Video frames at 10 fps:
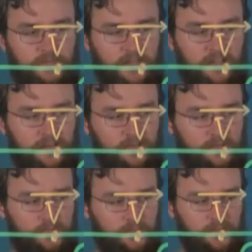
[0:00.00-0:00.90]
kind
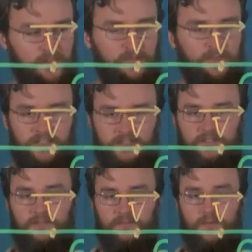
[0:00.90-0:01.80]
of when
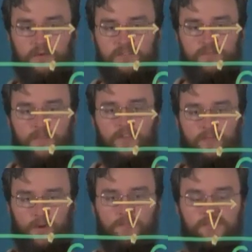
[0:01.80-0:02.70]
most math
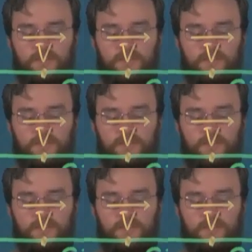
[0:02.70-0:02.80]
problems